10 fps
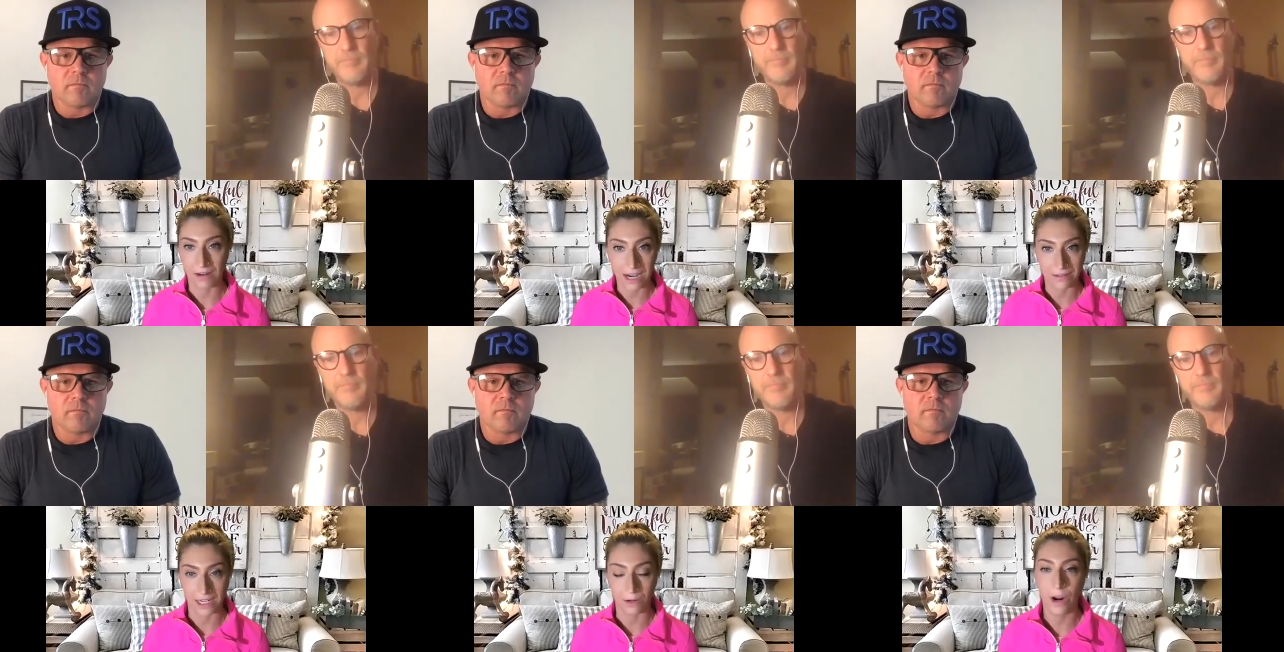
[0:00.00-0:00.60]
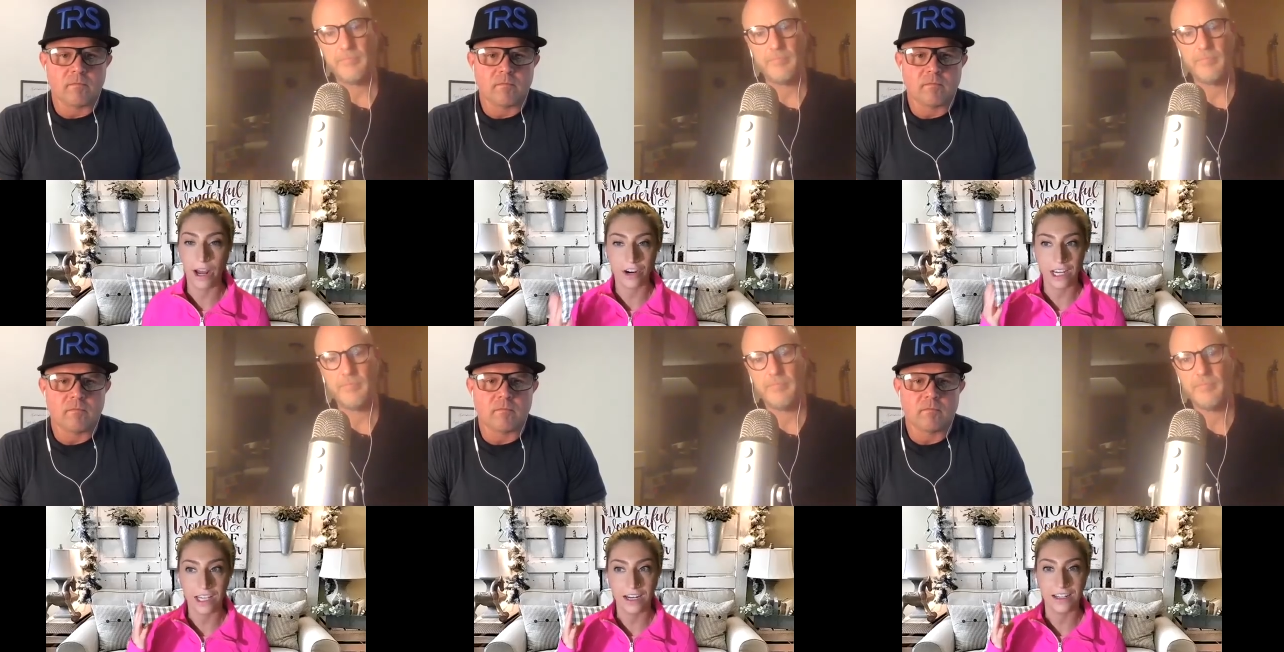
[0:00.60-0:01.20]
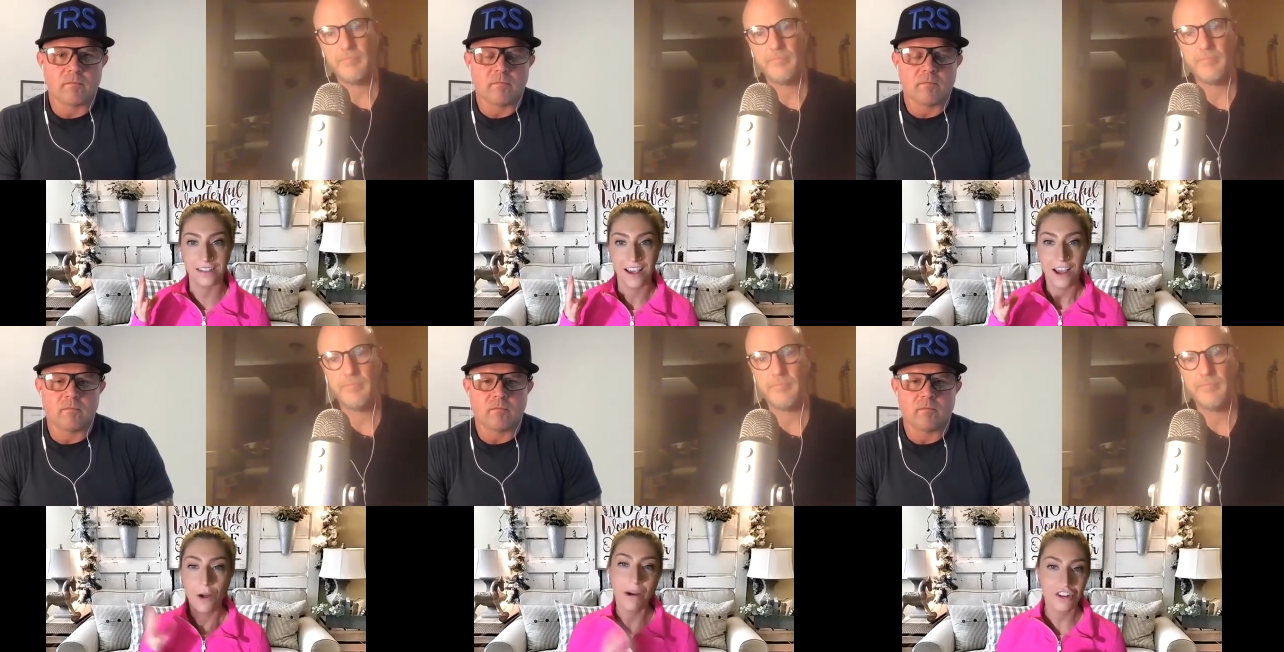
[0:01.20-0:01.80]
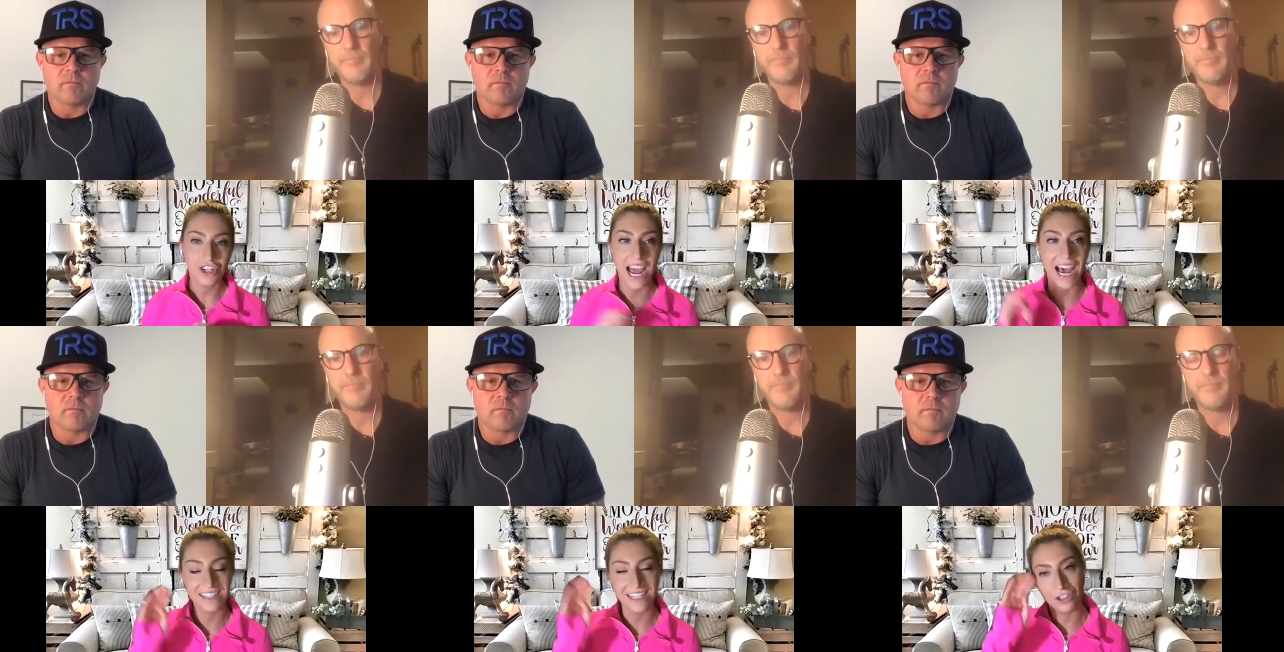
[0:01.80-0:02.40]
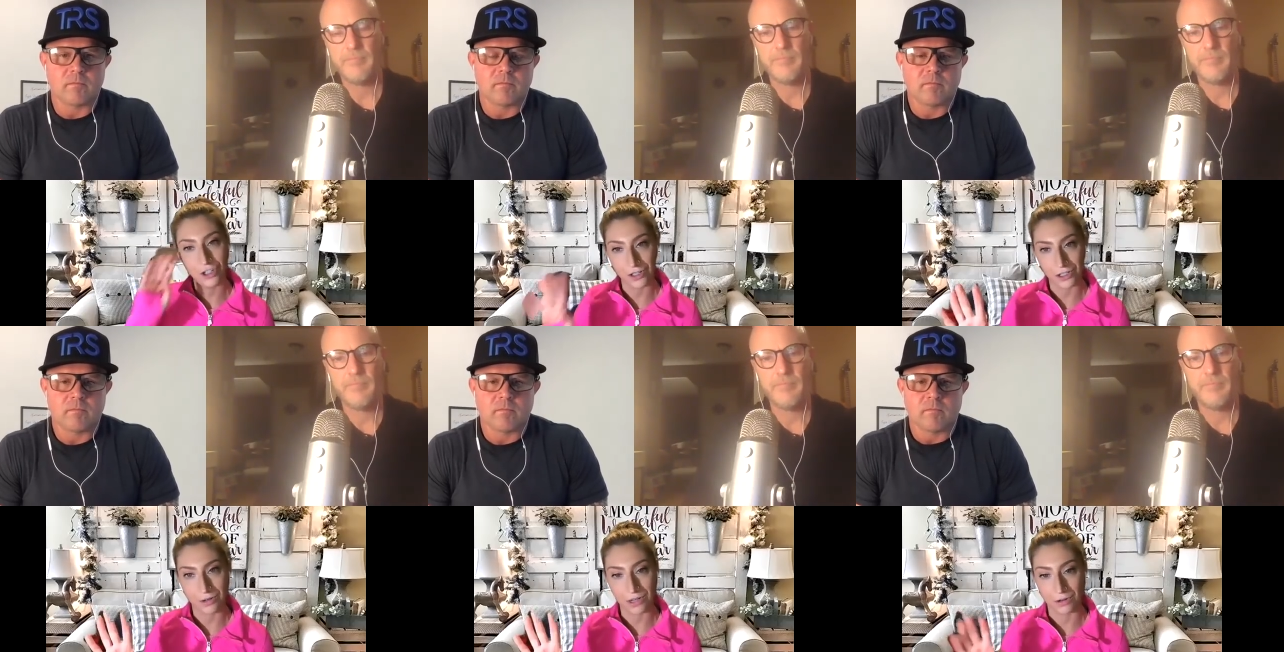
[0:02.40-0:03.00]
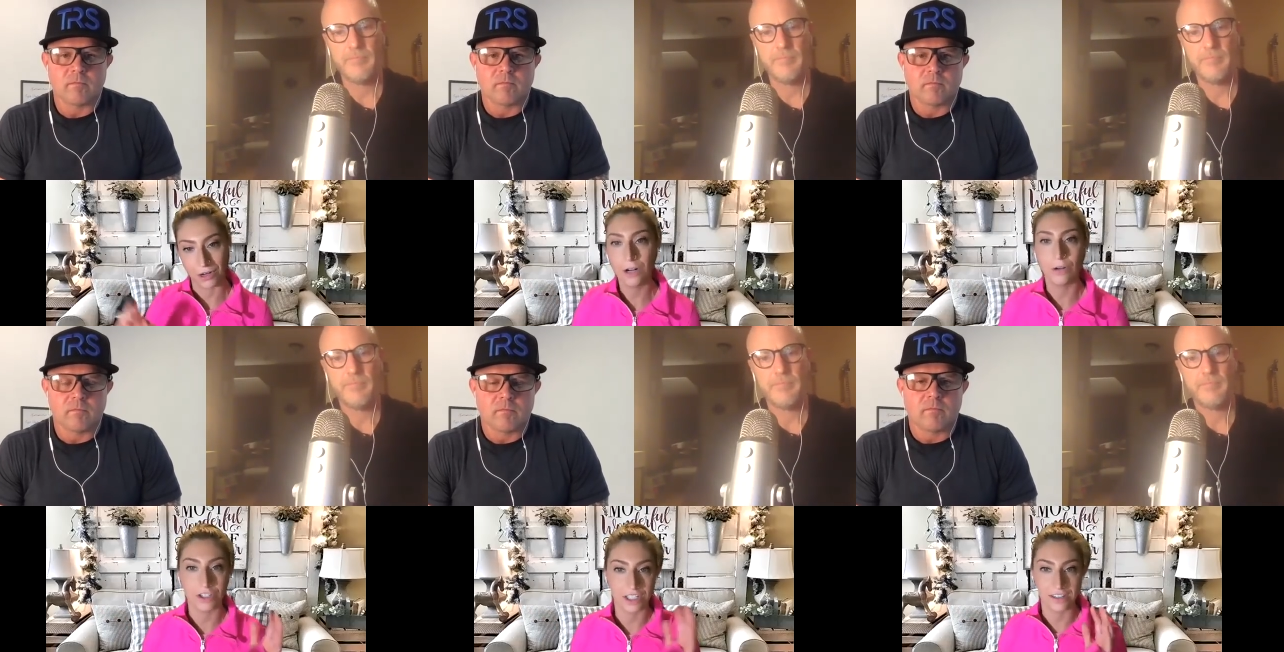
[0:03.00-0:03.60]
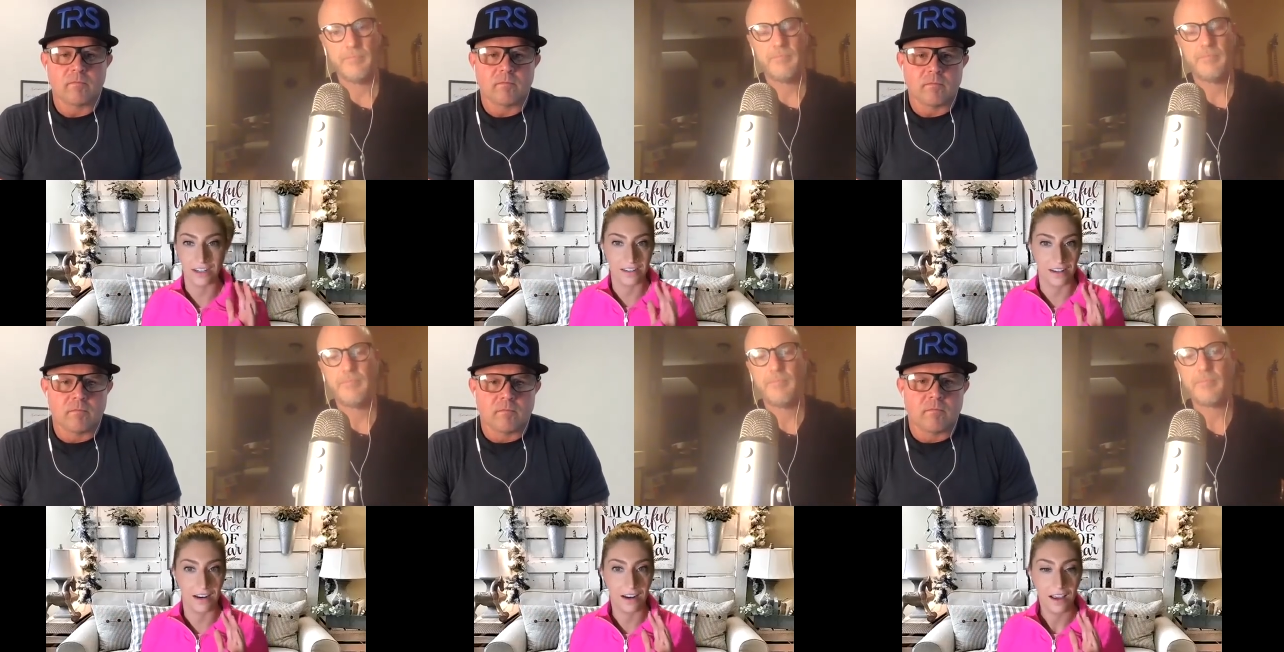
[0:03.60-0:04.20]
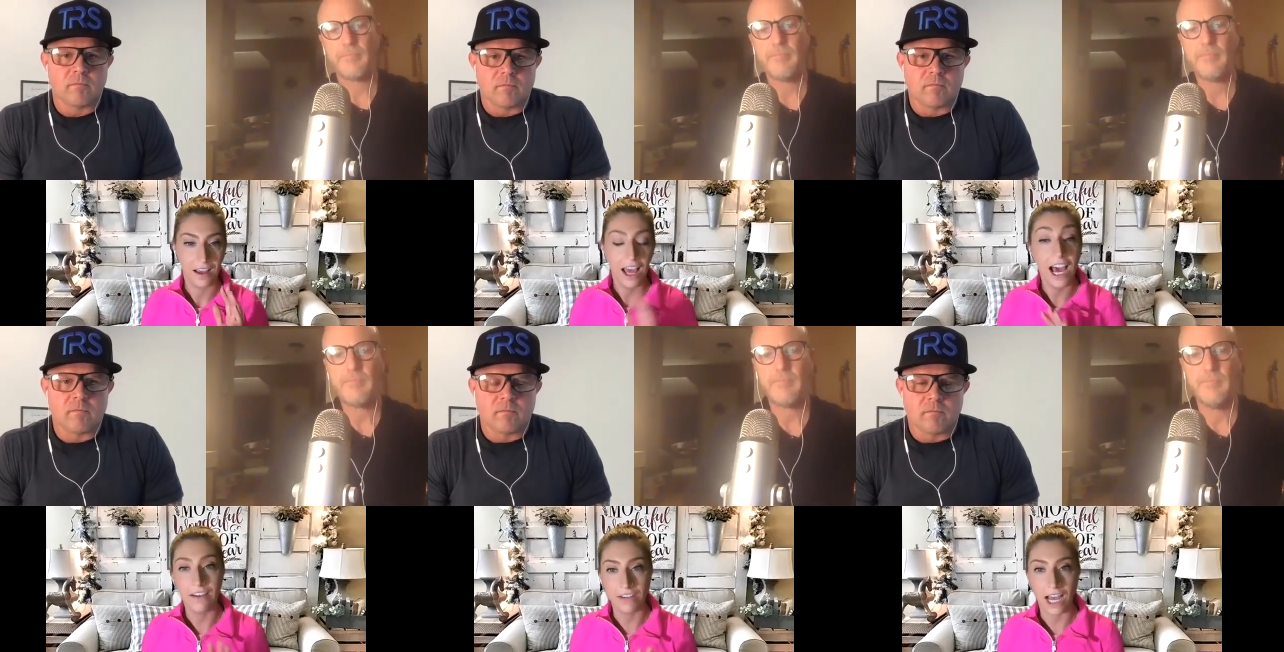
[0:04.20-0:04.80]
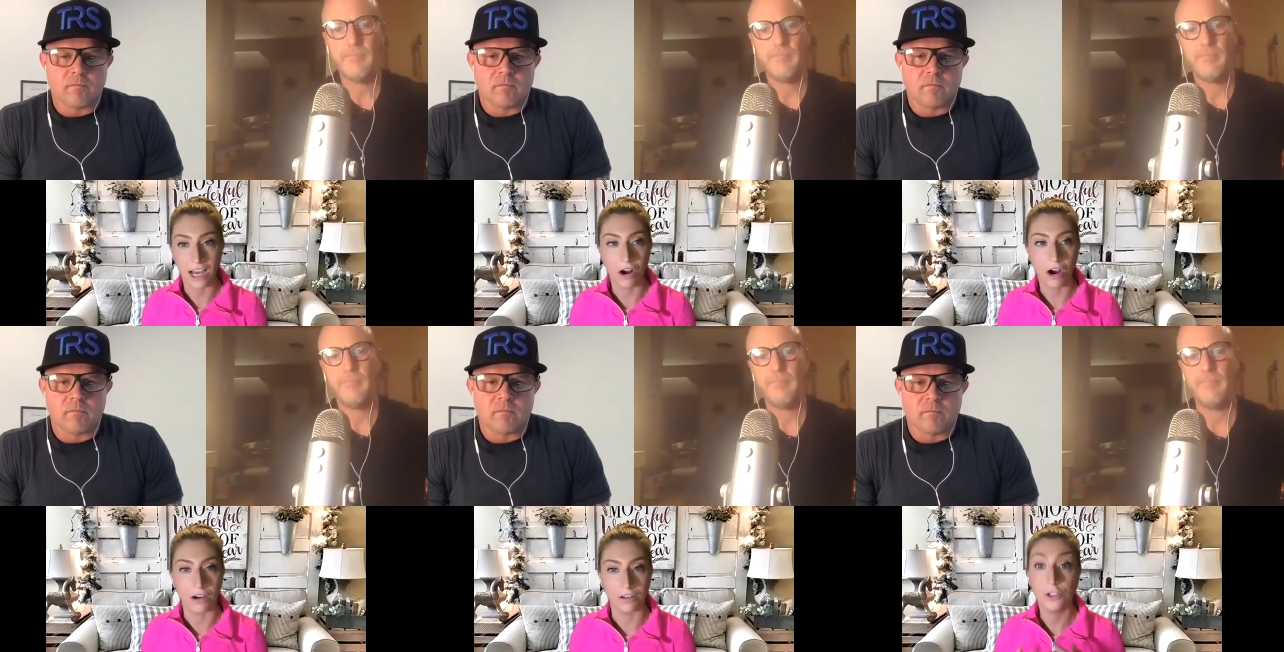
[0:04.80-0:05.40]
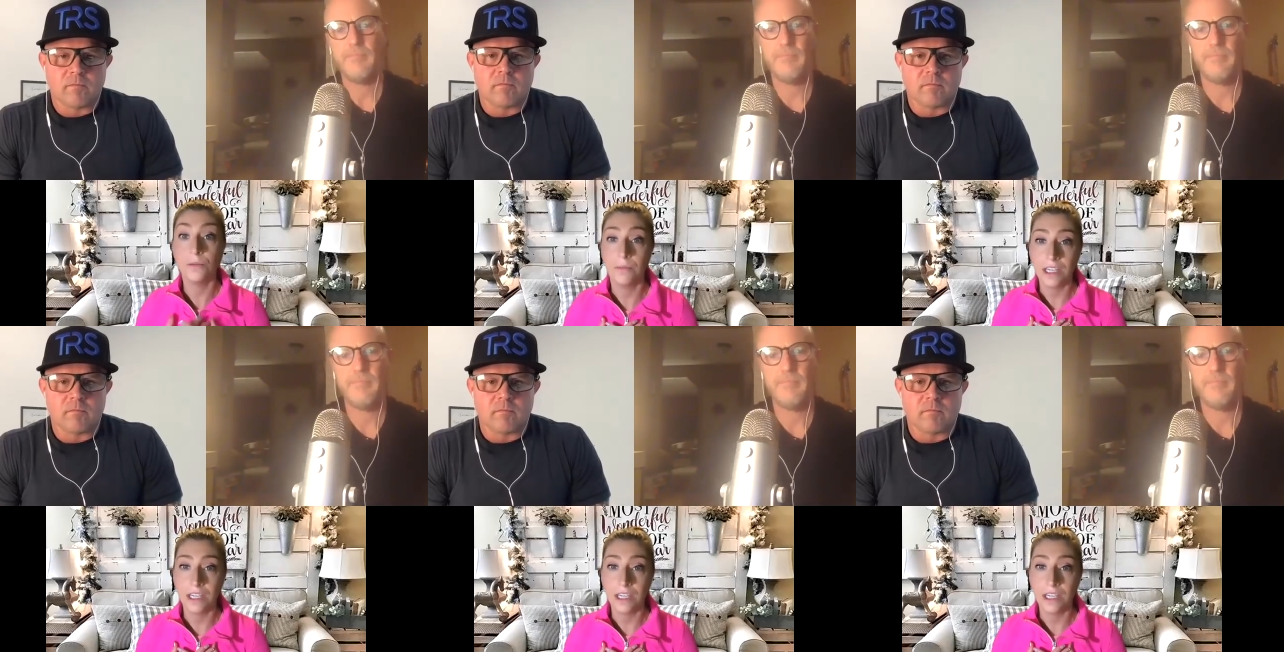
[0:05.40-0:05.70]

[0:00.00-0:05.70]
Speaker 1: around it, whether it is whether she has it and chooses to ignore it or just doesn't have it at all, to